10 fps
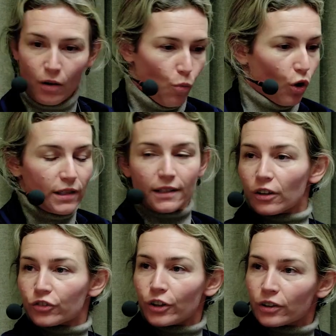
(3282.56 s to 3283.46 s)
what is the
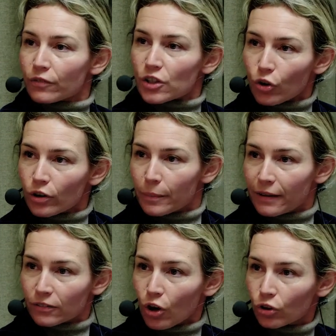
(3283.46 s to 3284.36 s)
alternative story
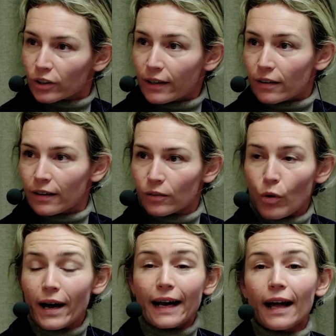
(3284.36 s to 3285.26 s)
being told here, and
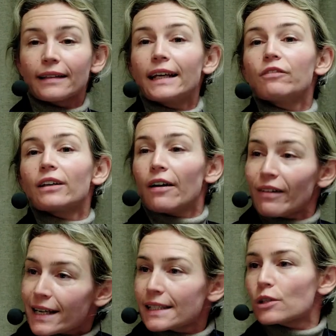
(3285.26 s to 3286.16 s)
why can't I even have
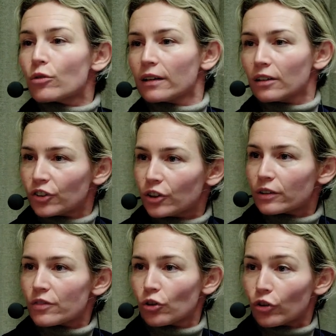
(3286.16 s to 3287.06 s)
access to that
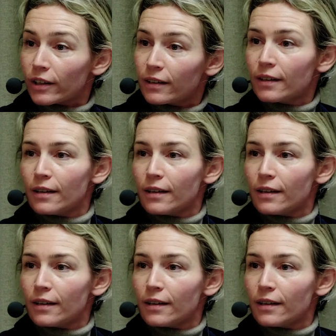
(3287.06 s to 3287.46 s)
alternative story?